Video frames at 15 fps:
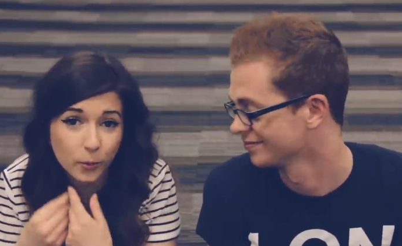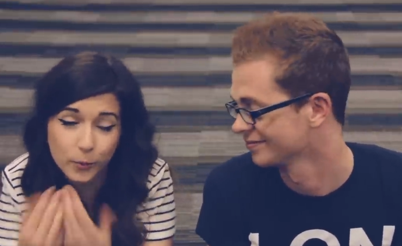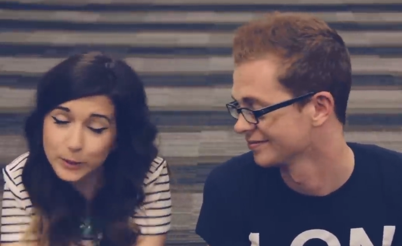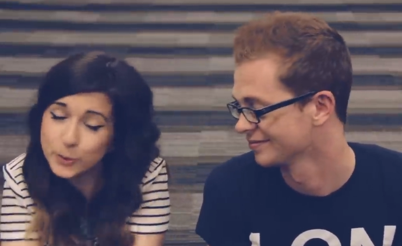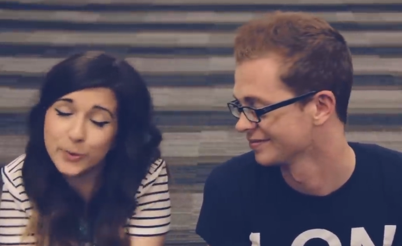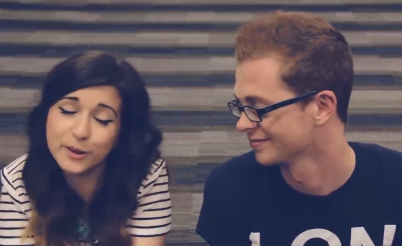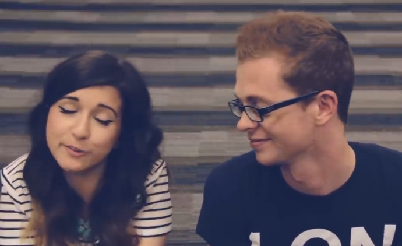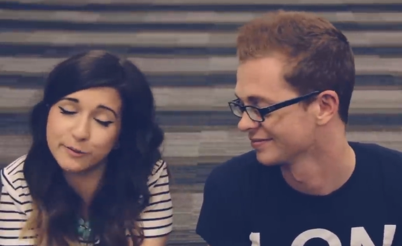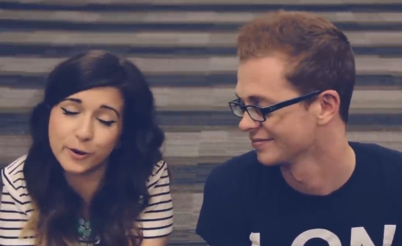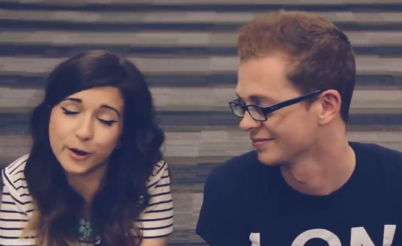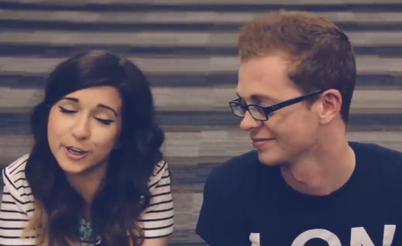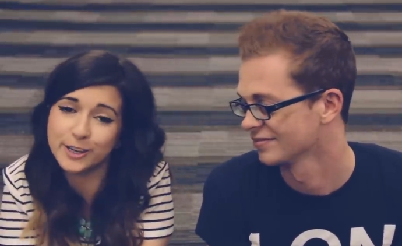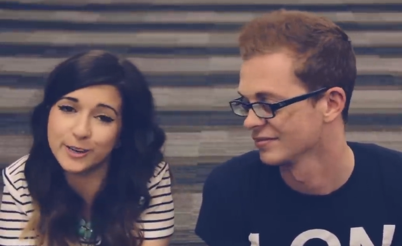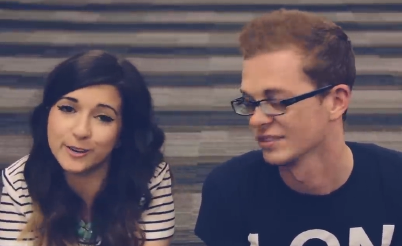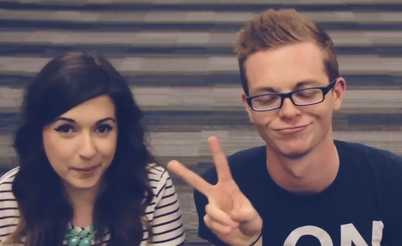Speaker 1: we do it for
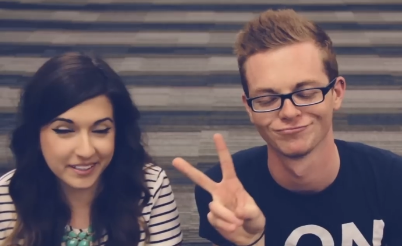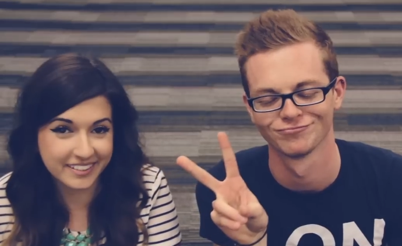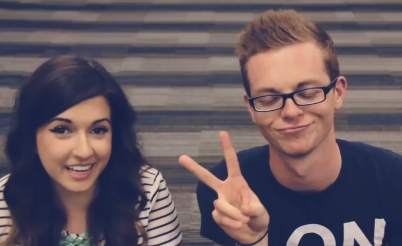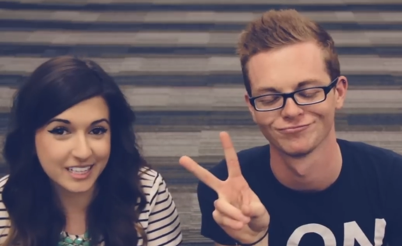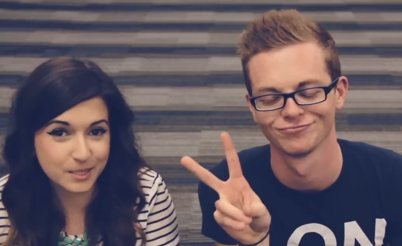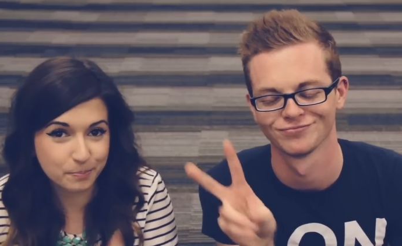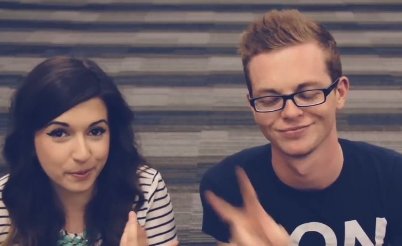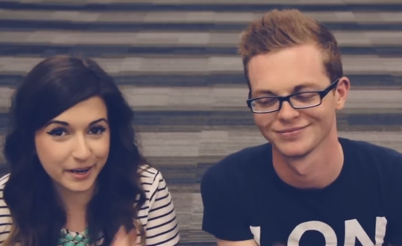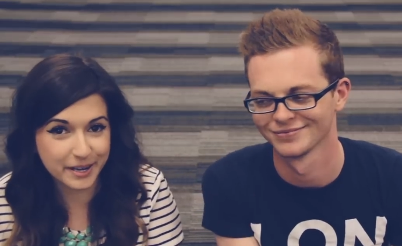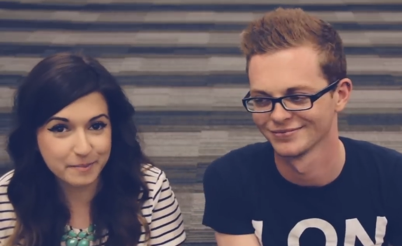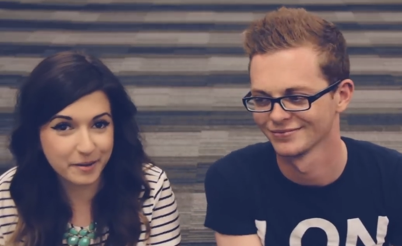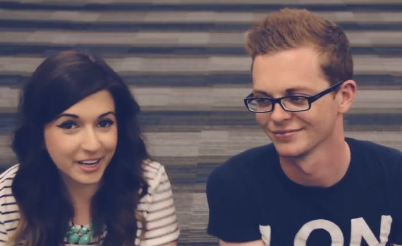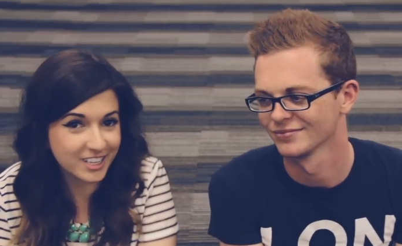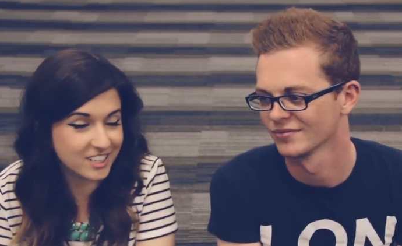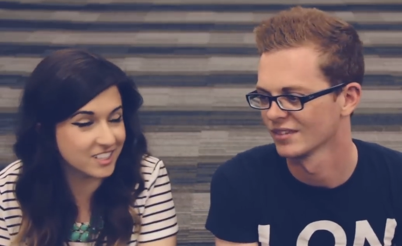you. But that's pretty
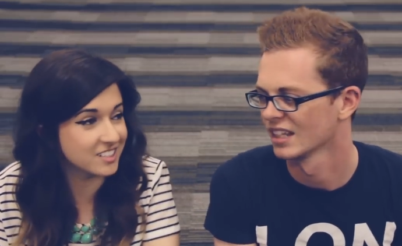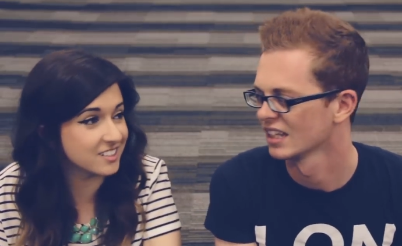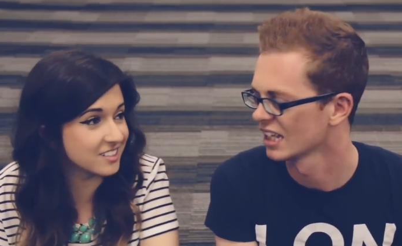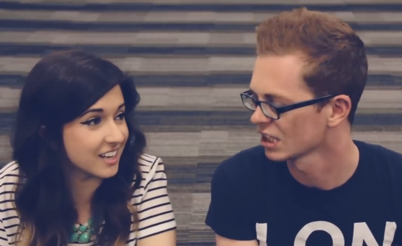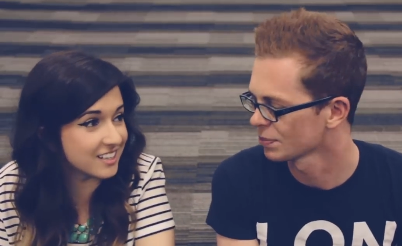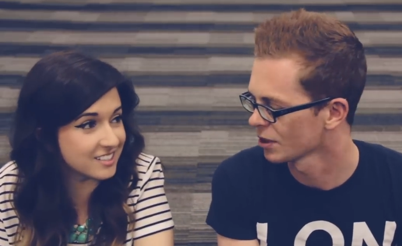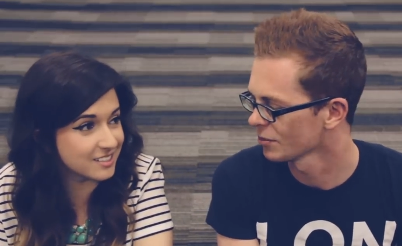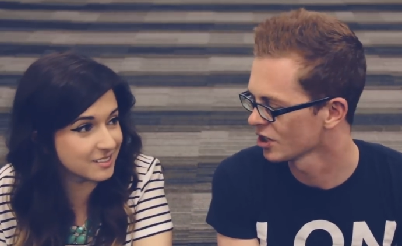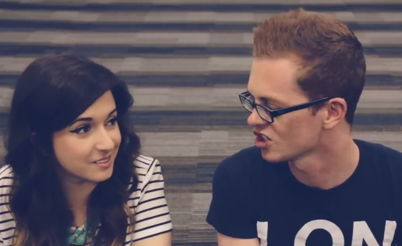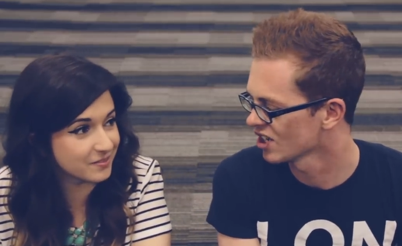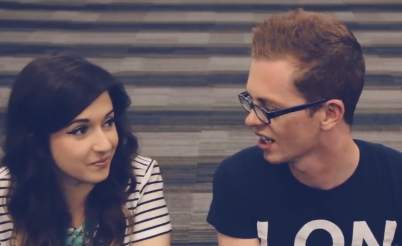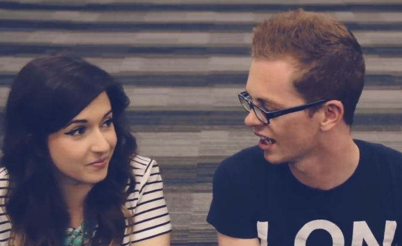much... That's, that's, pretty much